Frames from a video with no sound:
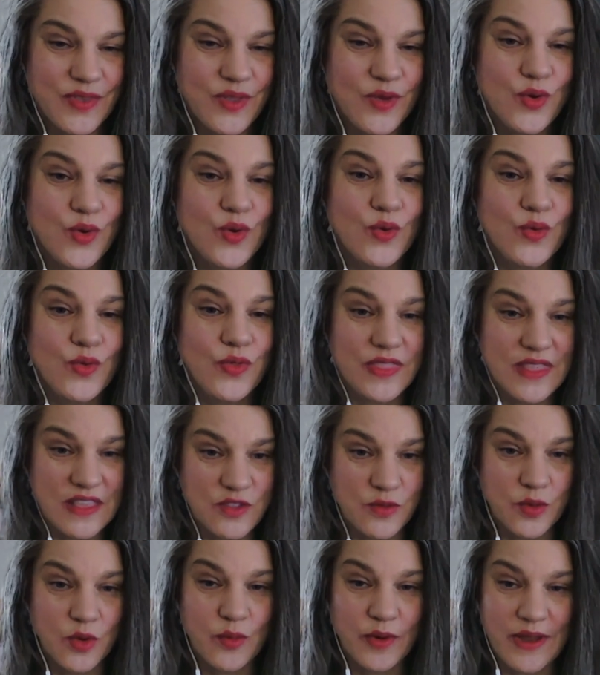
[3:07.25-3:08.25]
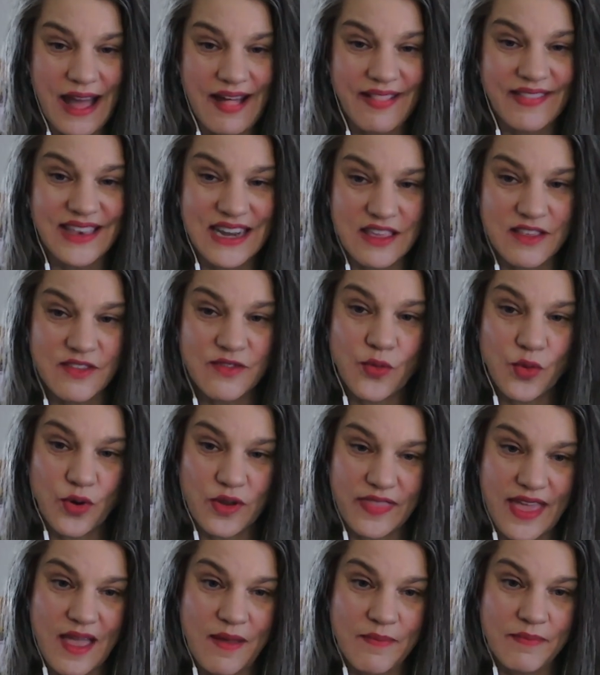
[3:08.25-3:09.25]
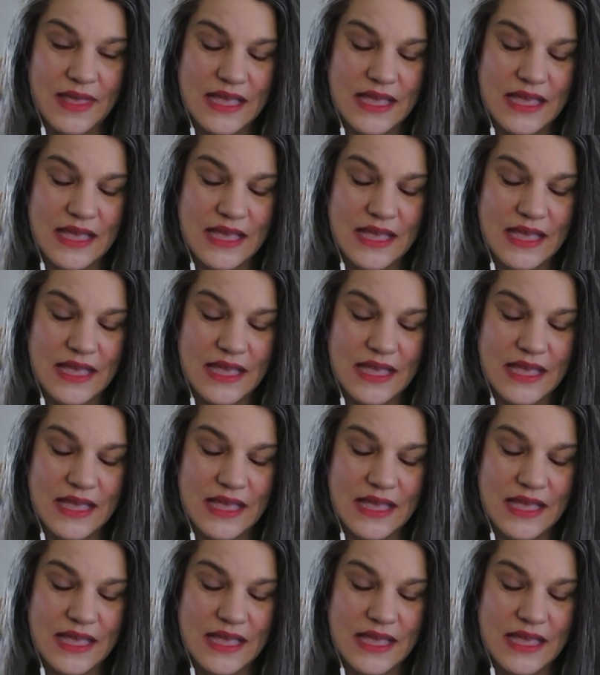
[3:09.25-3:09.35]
who these were realities for them.